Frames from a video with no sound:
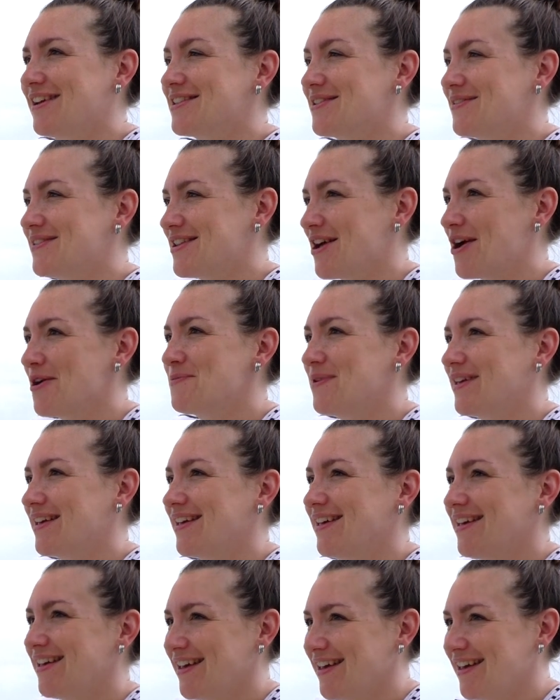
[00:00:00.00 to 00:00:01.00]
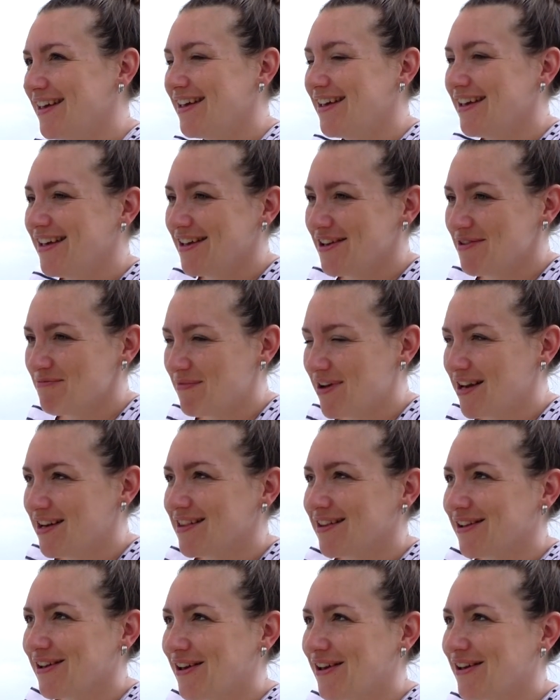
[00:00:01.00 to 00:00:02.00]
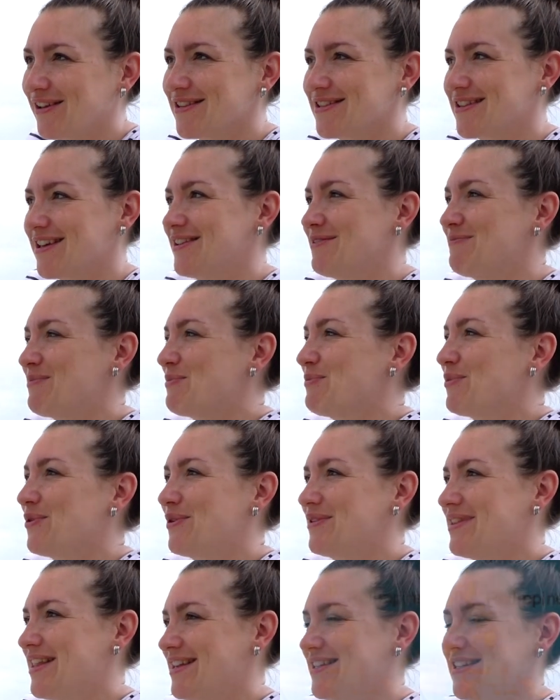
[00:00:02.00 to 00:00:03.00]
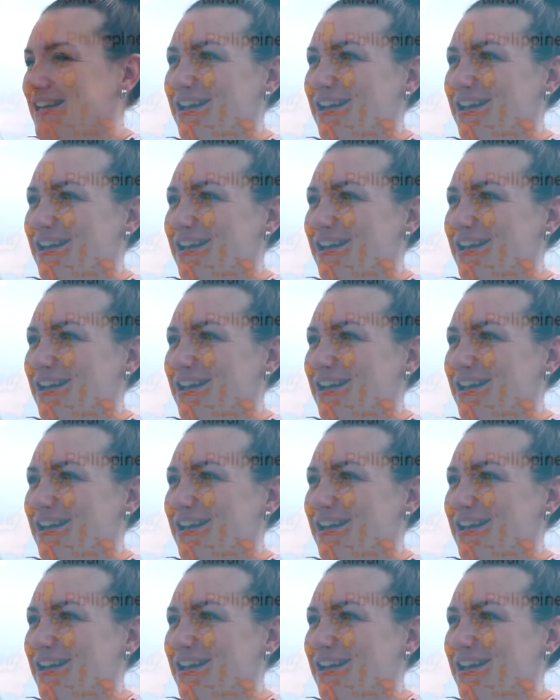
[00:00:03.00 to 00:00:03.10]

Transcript: because I was hoping my little girl's going to be born that